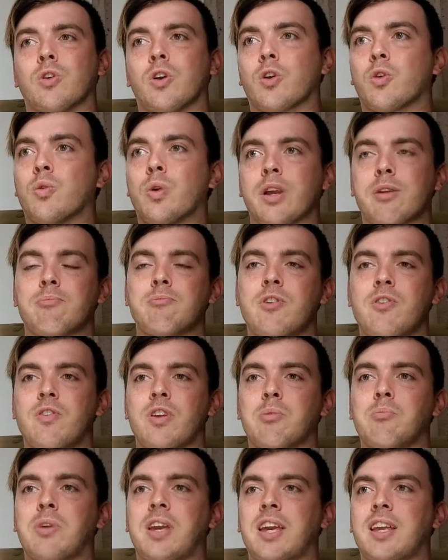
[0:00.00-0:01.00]

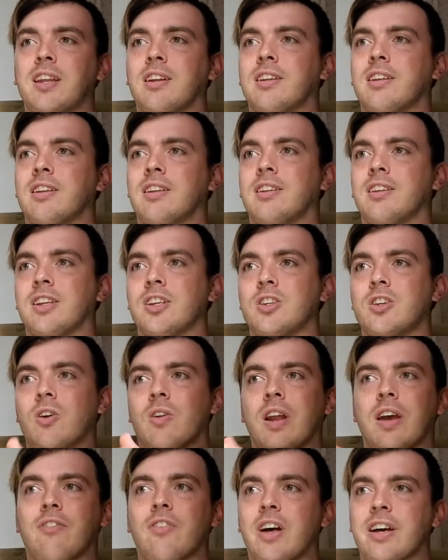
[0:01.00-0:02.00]
quick-moving meet. You don't
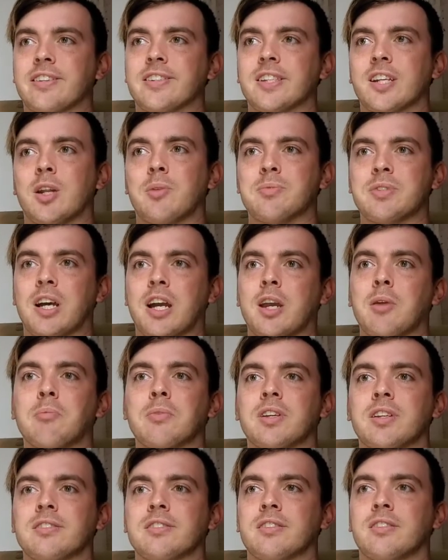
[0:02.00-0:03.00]
have a lot of setup time
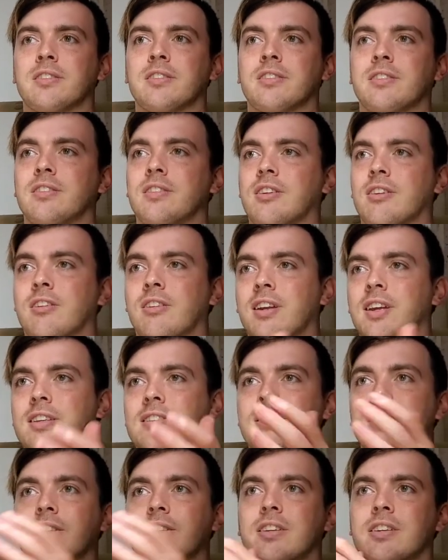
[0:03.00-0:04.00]
because there
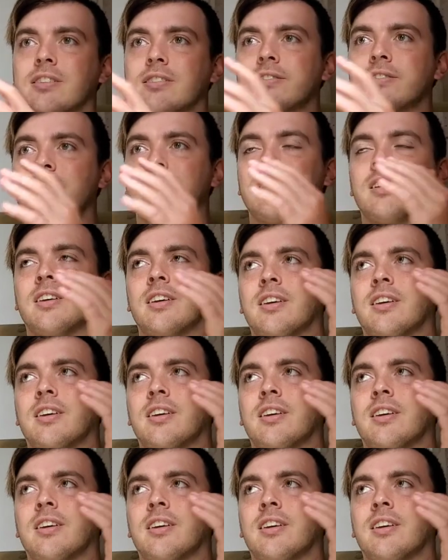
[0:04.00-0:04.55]
isn't this